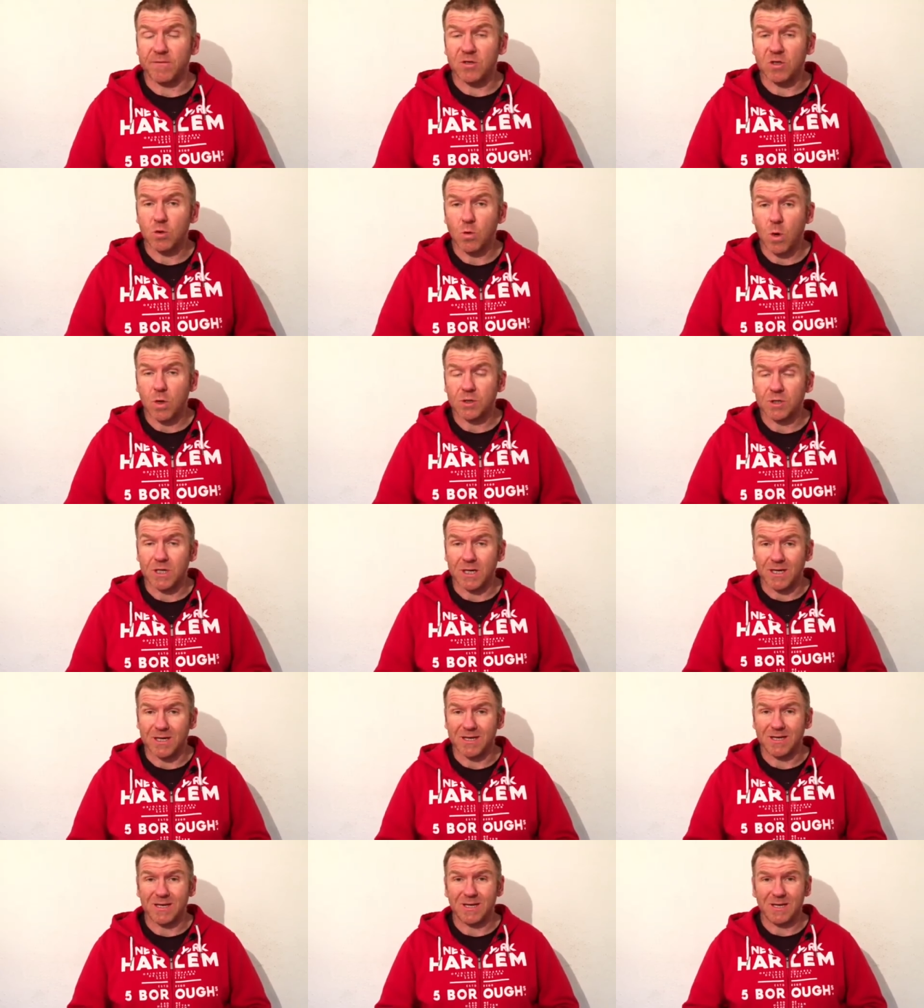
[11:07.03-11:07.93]
of
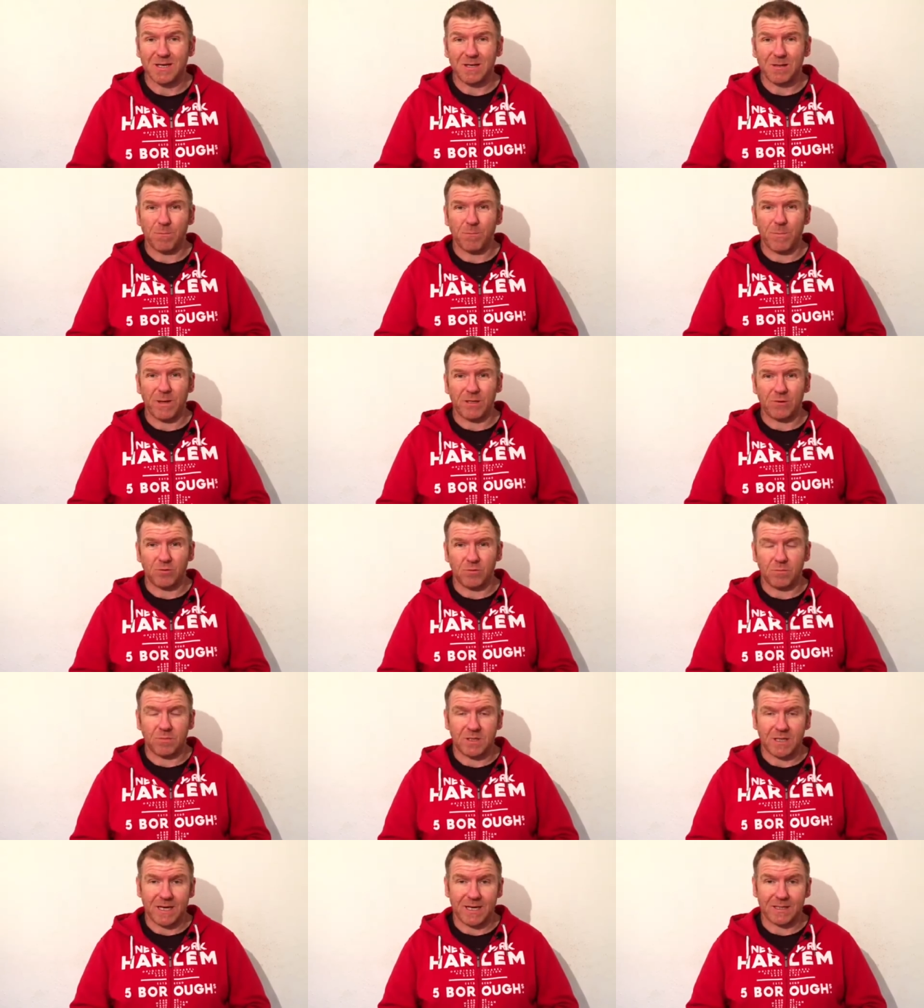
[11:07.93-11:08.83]
squatting and the
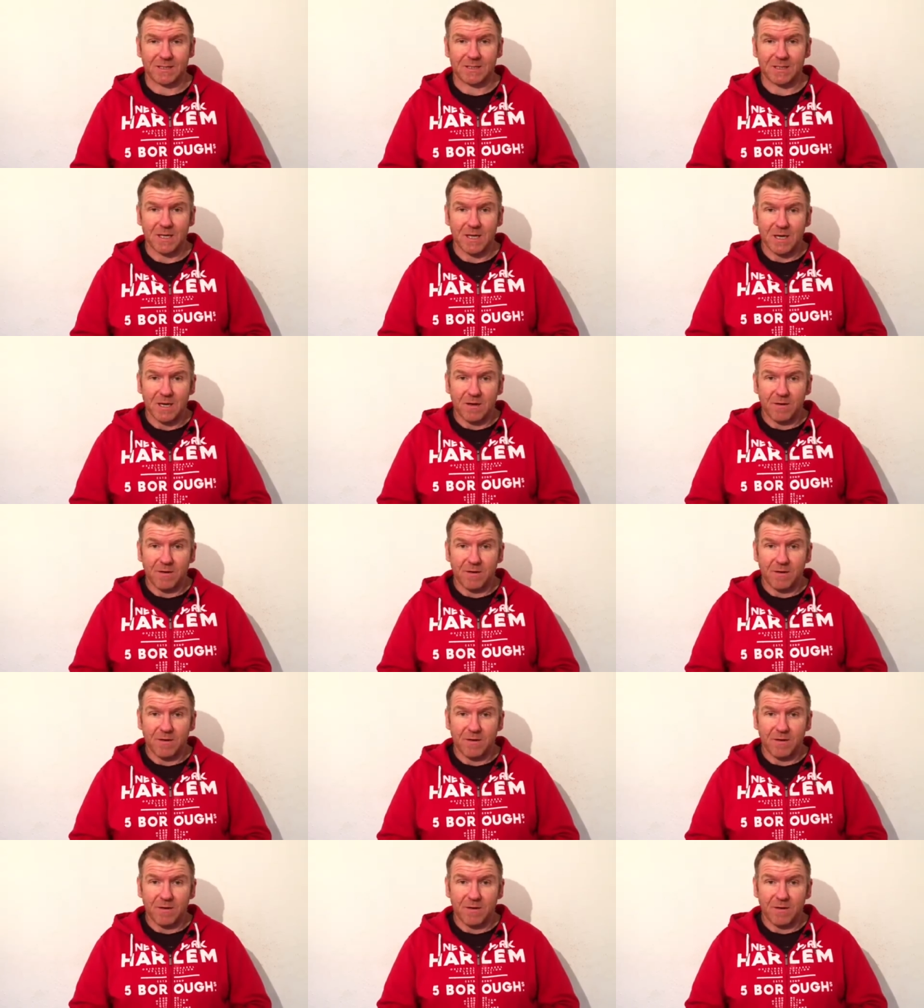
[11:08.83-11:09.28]
bedroom tax.